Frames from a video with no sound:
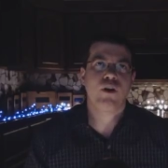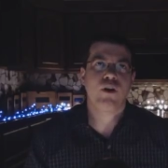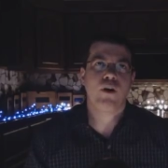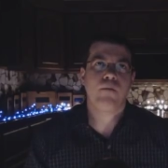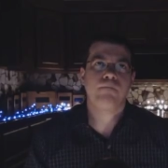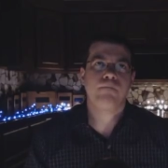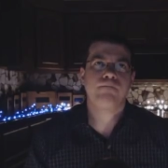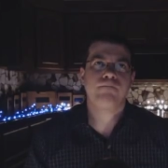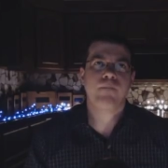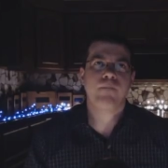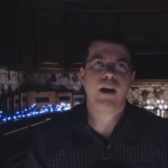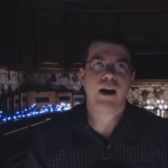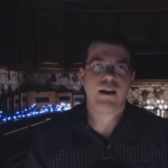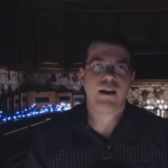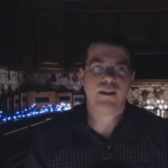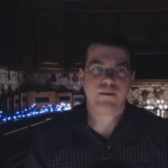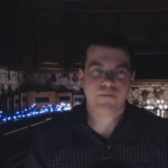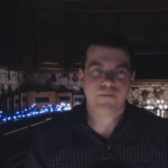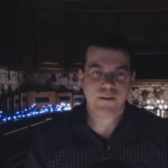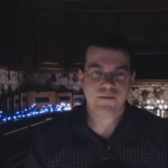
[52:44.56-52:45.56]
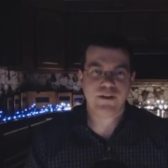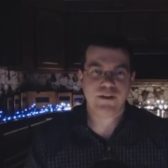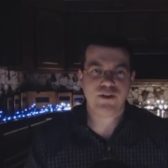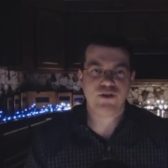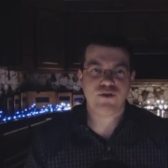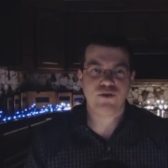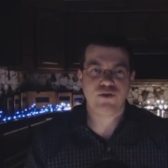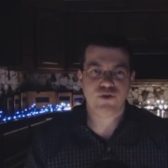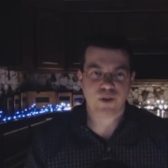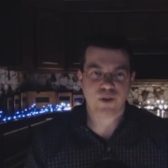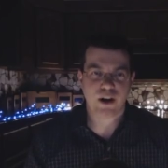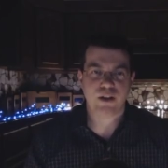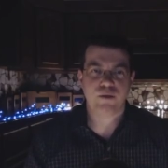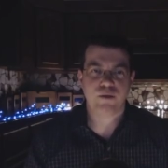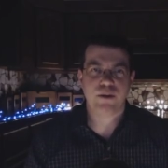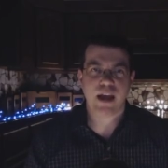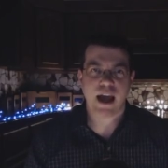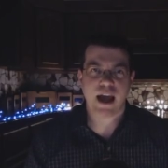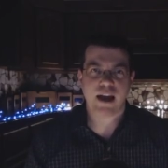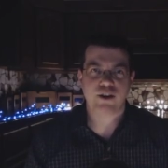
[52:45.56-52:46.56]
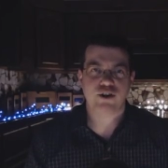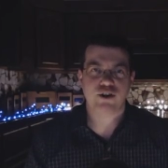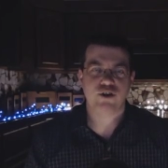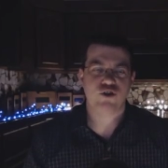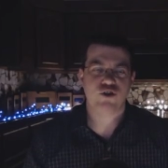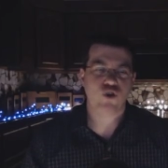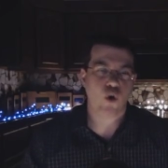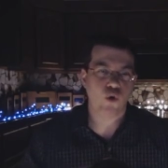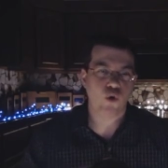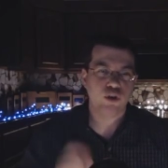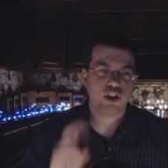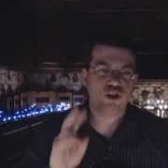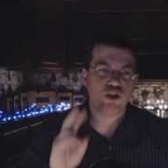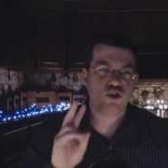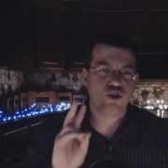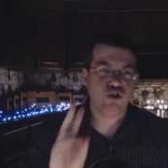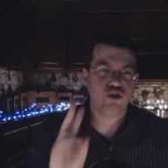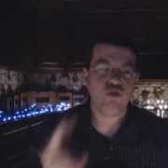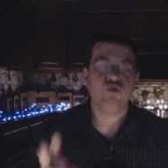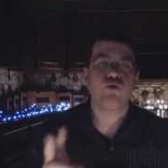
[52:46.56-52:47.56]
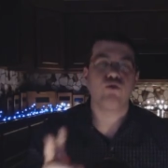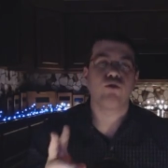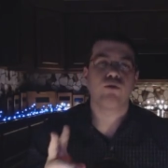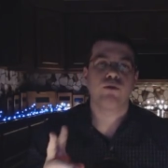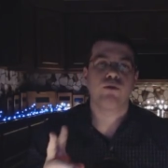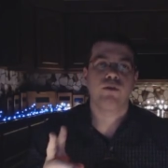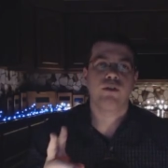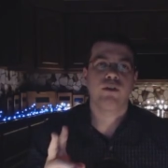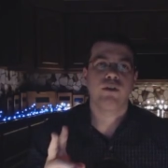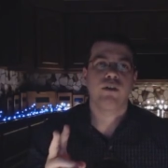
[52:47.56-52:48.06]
So, out of the fifty-two trailer reactions, only two